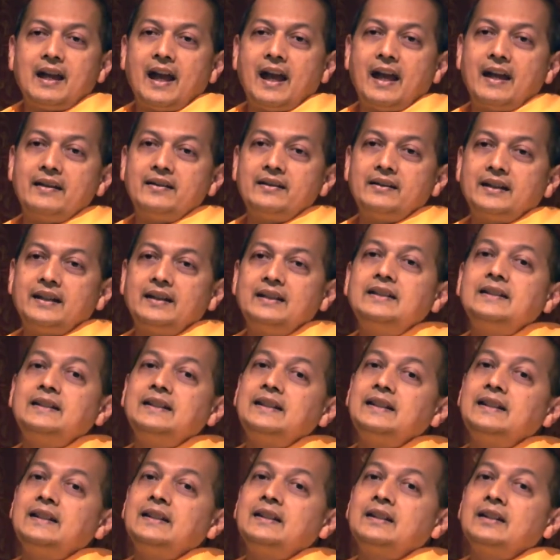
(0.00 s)
And then
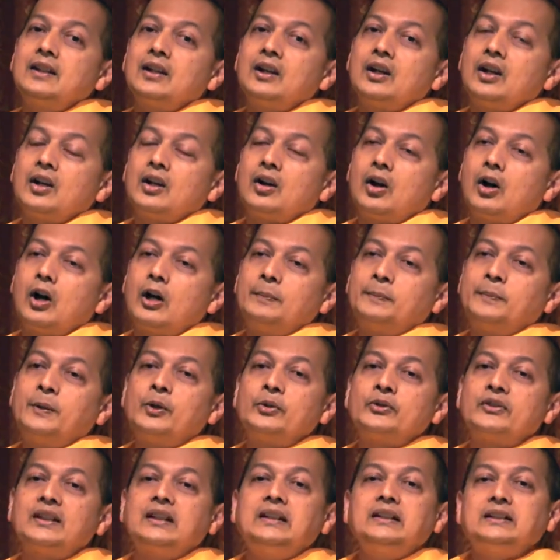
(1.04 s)
the
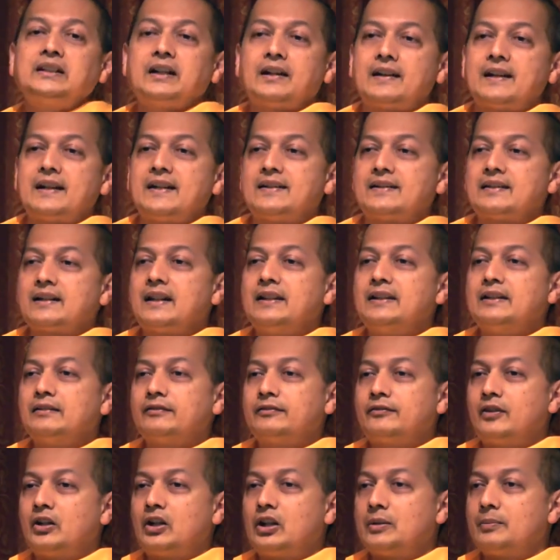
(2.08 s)
opposing current in the
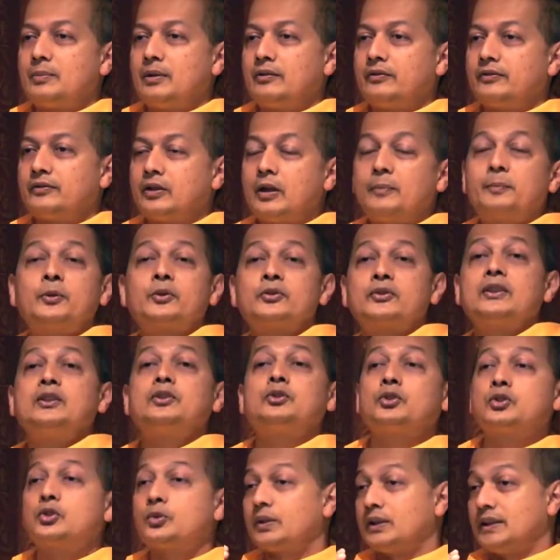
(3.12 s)
form of opposing
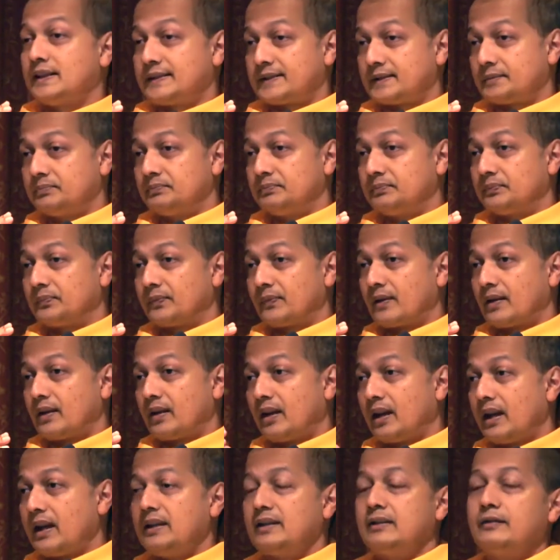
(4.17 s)
to dualism,
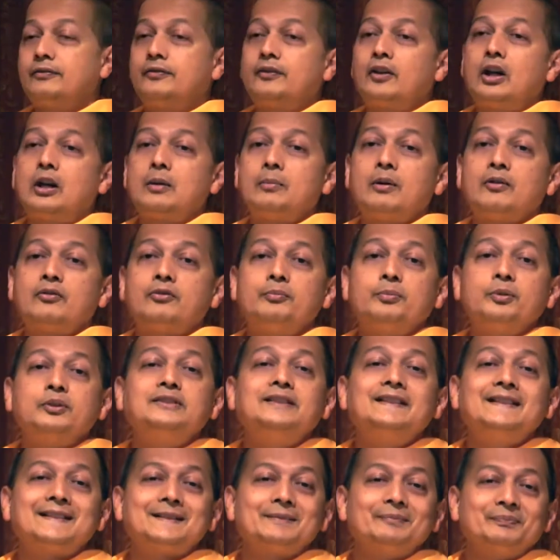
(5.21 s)
in the form of
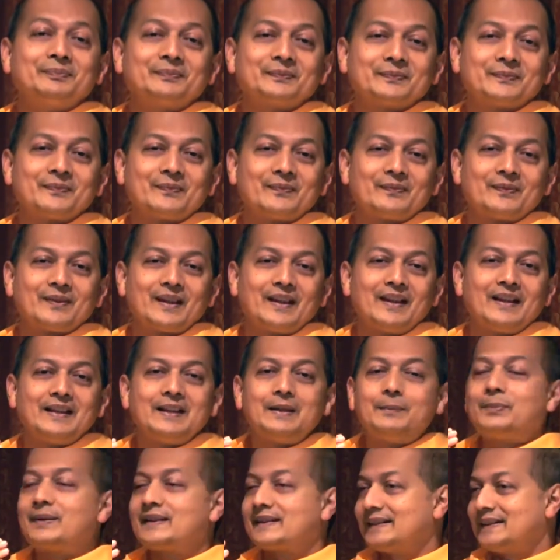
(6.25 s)
Buddhism,
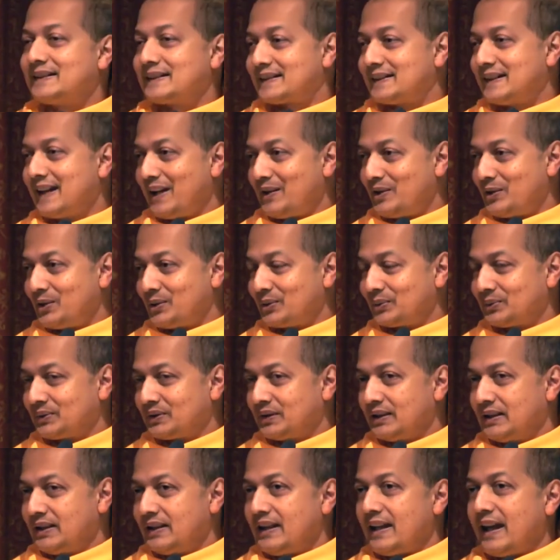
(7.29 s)
he presents that too.
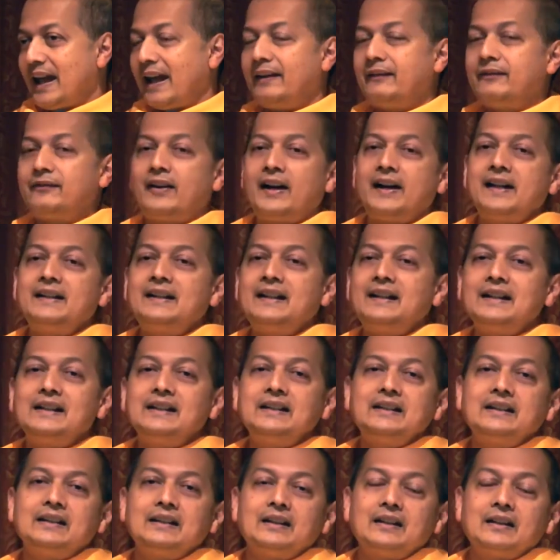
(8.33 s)
And
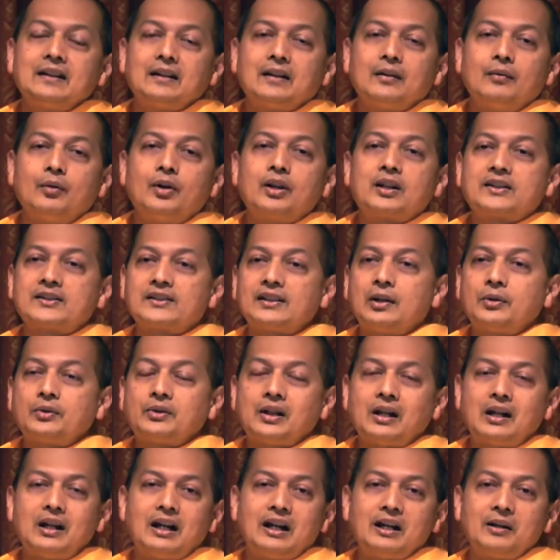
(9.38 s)
finally, works out
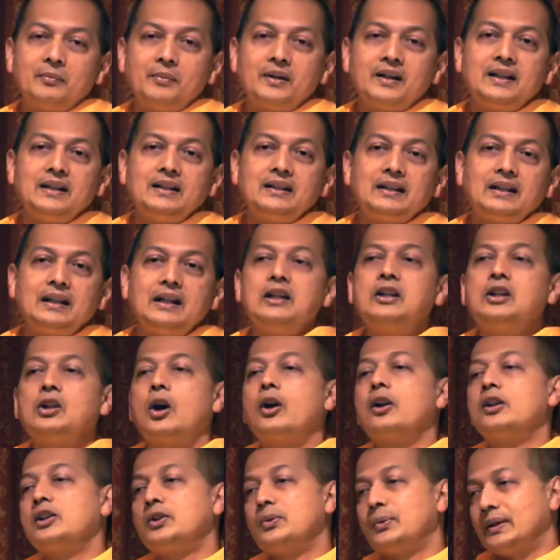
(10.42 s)
a harmony in
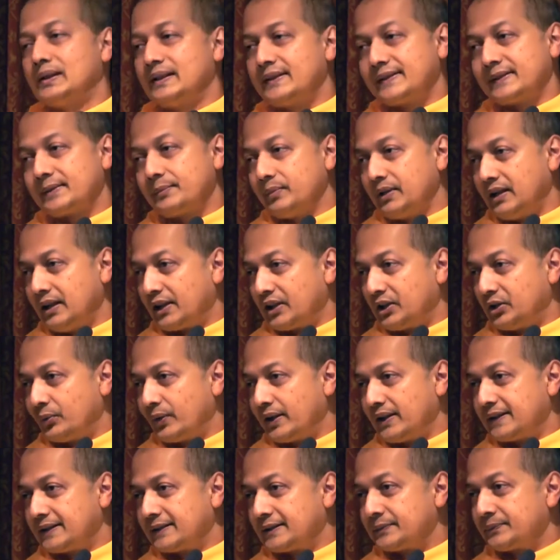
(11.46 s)
non dualism in
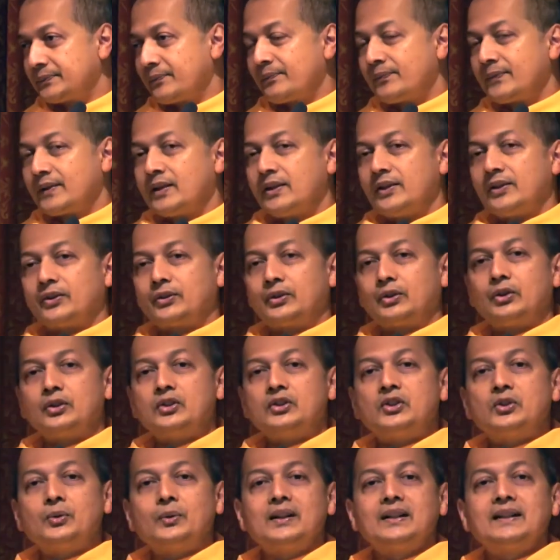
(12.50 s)
Advaita. So,
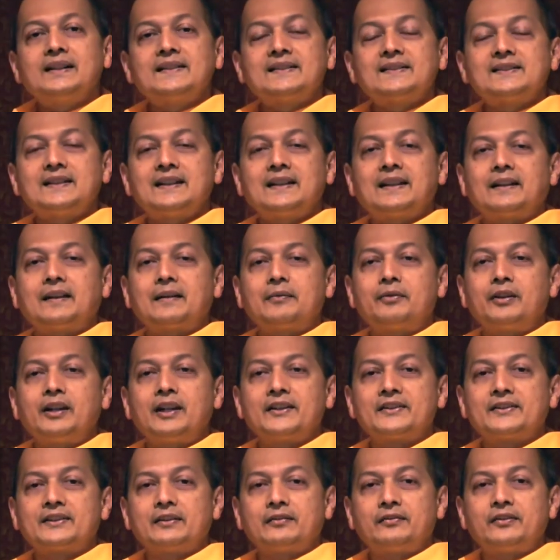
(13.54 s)
dualistic
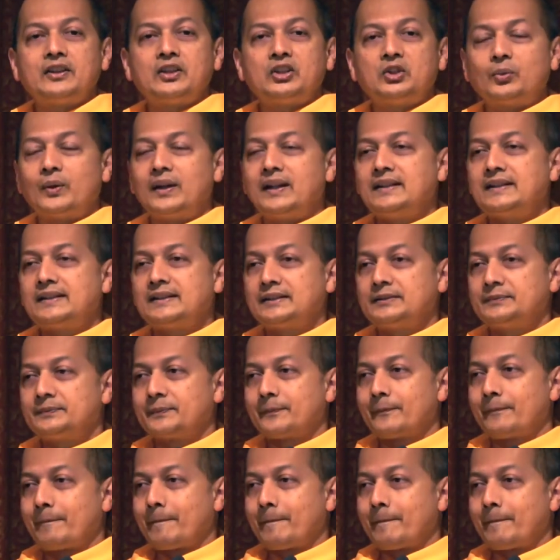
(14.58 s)
philosophy, Dvaita,